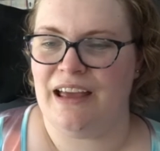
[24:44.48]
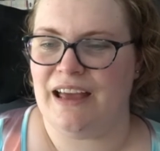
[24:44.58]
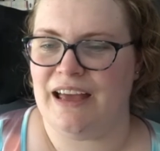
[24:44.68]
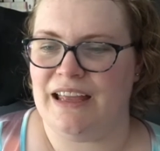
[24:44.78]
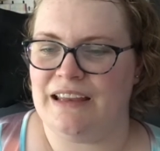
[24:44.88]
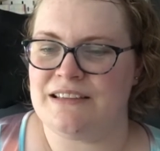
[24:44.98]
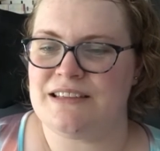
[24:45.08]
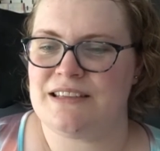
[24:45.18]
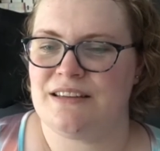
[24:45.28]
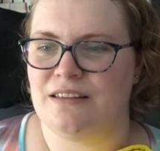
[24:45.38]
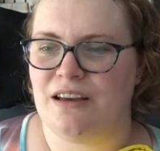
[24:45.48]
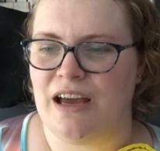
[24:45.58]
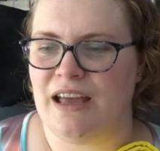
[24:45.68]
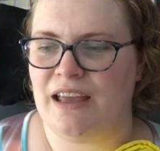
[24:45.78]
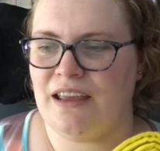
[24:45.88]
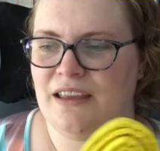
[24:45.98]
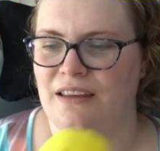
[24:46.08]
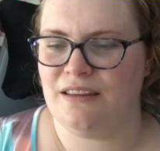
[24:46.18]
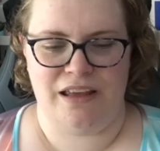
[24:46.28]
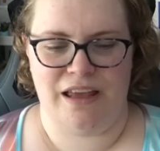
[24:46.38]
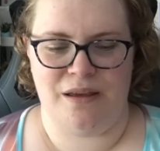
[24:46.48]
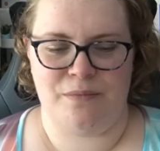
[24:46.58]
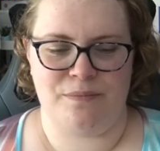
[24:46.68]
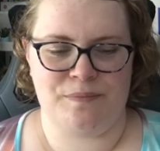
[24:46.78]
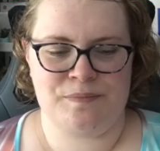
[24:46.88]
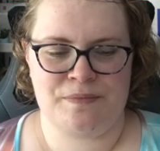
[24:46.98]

And I am